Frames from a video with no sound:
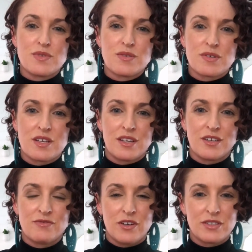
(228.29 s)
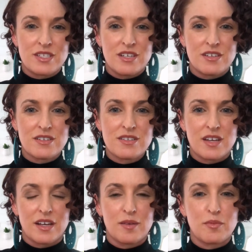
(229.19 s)
sourcing volunteers
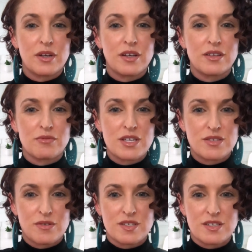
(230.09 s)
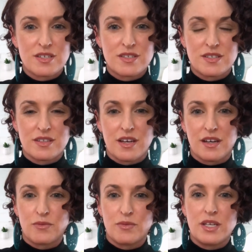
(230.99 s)
that can bring the resources
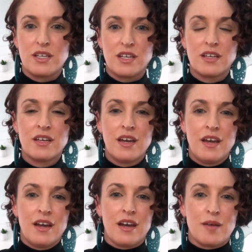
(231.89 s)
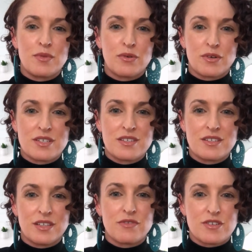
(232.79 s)
that we need in order to
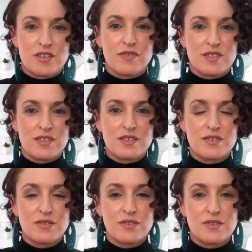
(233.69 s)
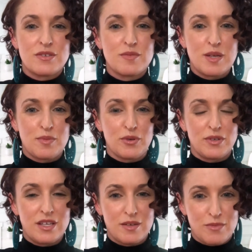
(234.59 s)
deliver services to the people who
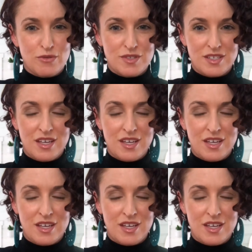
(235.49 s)
need them most.